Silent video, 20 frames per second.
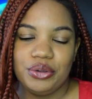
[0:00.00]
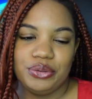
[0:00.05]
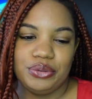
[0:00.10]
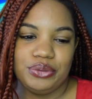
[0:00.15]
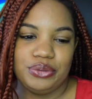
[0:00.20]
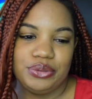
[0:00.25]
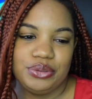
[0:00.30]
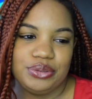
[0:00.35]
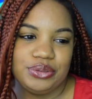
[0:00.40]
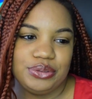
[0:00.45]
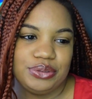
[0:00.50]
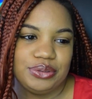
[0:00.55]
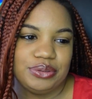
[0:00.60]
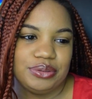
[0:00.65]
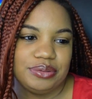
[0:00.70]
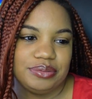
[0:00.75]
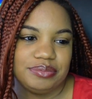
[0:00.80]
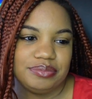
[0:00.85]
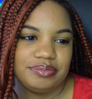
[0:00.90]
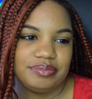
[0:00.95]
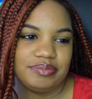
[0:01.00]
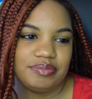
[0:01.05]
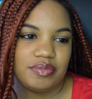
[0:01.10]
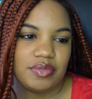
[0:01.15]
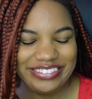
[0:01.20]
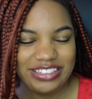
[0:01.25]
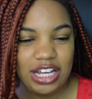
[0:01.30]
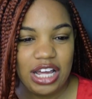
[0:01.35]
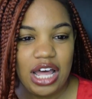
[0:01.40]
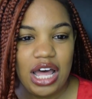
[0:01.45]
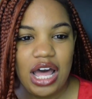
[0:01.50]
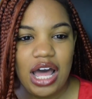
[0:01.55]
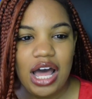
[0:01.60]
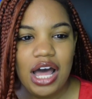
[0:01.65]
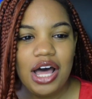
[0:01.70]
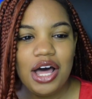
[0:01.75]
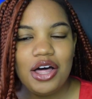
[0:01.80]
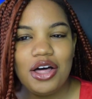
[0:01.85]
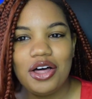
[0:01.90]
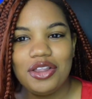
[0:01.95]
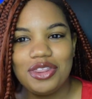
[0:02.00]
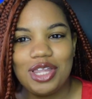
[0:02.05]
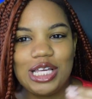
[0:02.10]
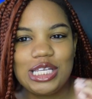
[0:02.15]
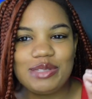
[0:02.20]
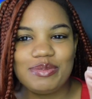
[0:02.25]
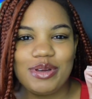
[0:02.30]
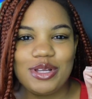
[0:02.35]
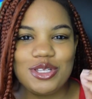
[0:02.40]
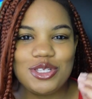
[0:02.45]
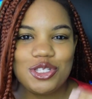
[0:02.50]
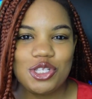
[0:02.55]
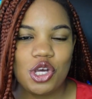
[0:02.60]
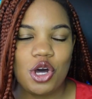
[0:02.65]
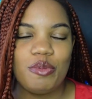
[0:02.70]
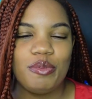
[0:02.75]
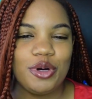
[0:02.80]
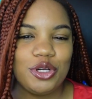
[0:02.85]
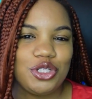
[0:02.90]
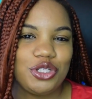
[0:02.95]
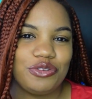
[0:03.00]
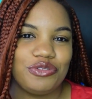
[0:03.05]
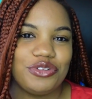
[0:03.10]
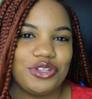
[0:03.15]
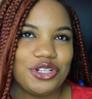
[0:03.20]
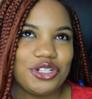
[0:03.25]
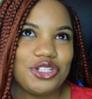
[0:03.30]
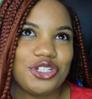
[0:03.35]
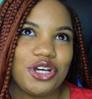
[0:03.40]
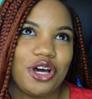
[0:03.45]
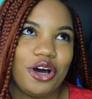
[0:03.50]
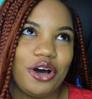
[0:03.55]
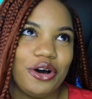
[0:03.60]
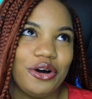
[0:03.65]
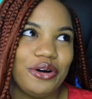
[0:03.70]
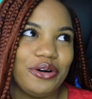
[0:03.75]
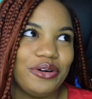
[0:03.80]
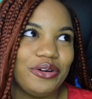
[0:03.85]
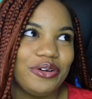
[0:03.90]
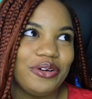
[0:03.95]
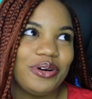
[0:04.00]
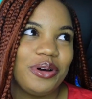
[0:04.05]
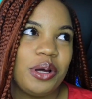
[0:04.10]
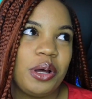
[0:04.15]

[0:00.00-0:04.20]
Ooh. They spent so much of the show